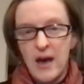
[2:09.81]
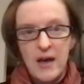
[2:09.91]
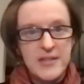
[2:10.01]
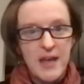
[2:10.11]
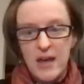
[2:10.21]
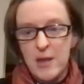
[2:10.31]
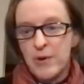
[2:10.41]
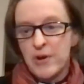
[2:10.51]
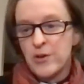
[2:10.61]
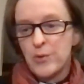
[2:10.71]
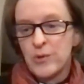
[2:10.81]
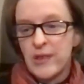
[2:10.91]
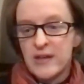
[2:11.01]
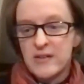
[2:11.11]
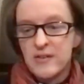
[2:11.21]
to anybody who would
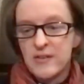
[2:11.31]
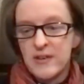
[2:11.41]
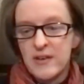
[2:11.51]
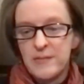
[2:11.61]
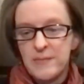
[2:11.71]
like to see it.